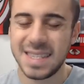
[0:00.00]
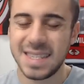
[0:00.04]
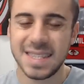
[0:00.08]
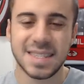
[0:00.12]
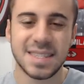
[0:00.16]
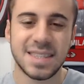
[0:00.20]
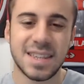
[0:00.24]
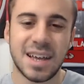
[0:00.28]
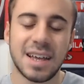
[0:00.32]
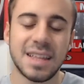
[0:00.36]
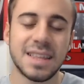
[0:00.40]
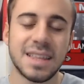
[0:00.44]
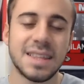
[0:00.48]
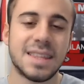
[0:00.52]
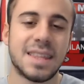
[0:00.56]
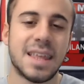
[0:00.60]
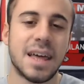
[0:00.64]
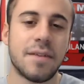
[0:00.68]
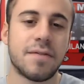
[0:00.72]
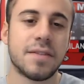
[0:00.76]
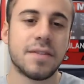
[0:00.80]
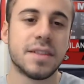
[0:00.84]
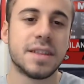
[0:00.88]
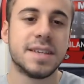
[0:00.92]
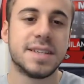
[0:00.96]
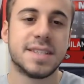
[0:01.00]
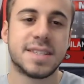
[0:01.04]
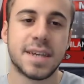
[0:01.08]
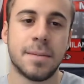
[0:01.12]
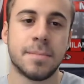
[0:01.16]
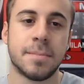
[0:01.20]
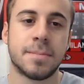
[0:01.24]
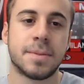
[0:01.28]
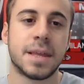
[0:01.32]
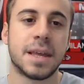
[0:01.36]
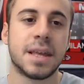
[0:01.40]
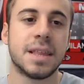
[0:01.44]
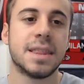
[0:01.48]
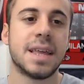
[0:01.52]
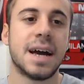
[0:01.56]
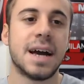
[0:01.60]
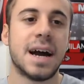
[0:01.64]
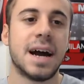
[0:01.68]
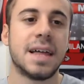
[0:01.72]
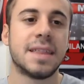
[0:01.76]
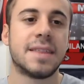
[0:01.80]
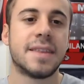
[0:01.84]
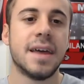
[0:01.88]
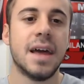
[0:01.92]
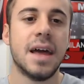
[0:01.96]
this is not definitely
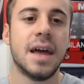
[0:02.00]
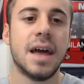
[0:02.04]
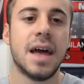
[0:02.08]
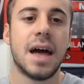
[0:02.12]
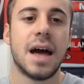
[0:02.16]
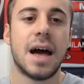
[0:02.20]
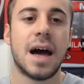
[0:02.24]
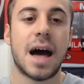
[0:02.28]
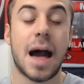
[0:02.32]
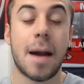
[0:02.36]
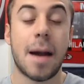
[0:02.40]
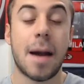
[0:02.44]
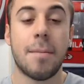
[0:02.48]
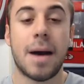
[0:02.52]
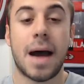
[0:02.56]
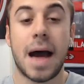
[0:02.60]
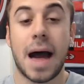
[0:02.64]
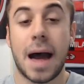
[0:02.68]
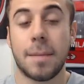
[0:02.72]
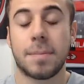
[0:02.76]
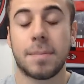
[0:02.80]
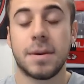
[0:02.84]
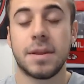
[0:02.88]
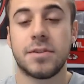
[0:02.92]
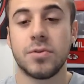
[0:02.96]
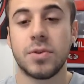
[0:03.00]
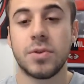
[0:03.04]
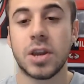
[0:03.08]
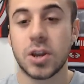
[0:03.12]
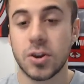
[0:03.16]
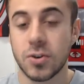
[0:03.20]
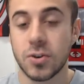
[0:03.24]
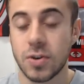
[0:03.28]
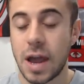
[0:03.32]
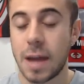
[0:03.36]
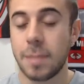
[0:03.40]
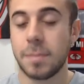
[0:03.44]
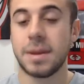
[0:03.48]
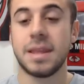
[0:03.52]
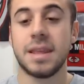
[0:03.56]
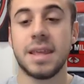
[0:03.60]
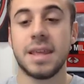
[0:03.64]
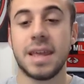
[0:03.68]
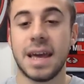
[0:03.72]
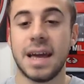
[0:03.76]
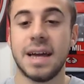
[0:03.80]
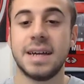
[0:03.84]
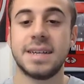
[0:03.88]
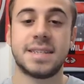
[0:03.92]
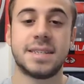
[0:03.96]
something that I'm happy to hear. I
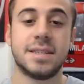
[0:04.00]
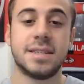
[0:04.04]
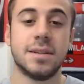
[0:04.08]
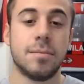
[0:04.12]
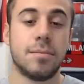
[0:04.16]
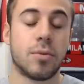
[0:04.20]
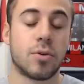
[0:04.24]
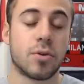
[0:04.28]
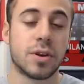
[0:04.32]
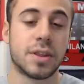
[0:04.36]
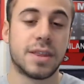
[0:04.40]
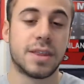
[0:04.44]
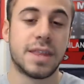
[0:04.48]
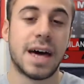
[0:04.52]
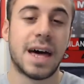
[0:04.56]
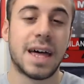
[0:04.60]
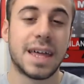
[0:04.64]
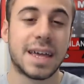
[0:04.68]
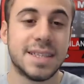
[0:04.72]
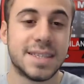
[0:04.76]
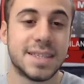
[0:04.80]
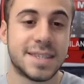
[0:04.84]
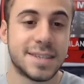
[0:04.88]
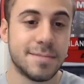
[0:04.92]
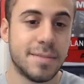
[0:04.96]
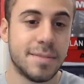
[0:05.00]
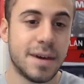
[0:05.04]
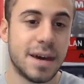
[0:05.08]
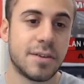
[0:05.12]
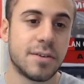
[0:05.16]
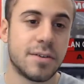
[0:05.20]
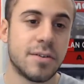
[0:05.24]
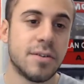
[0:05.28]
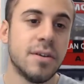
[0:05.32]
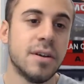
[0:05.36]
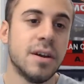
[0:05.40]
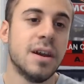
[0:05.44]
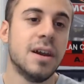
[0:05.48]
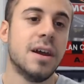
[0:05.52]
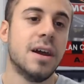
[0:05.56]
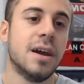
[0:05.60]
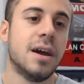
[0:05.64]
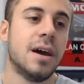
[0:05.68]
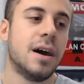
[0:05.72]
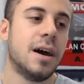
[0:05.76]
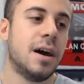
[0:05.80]
mean, yes, the more Italians, the better.